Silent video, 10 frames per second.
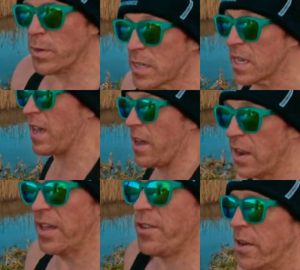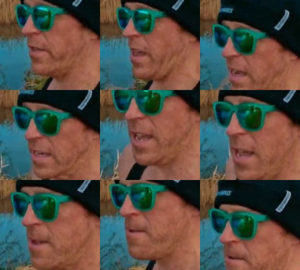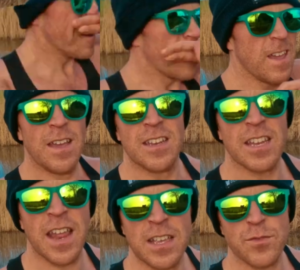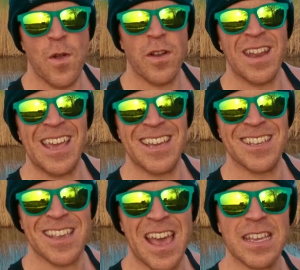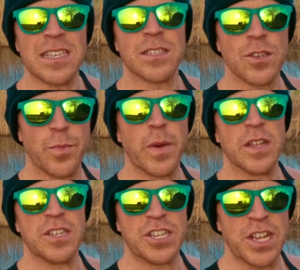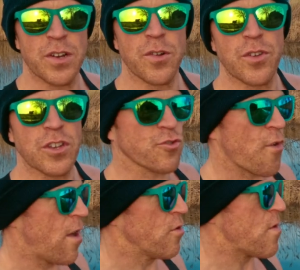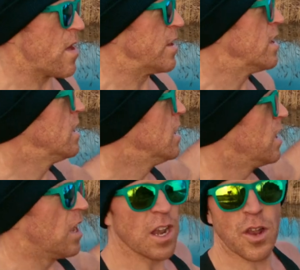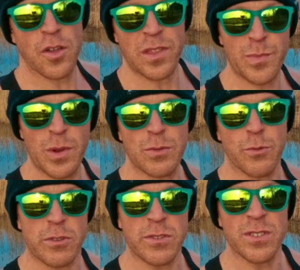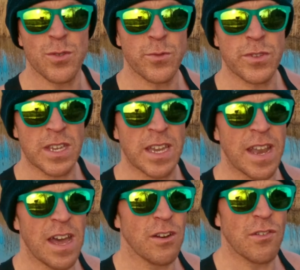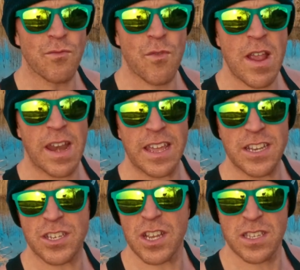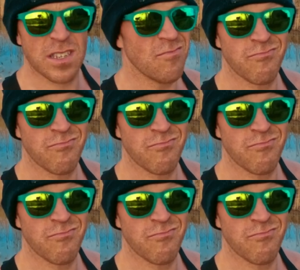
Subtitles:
see. I'll let you know at the end. Today's run is a super chilled trail run along the Bridgewater and Taunton Canal. Really just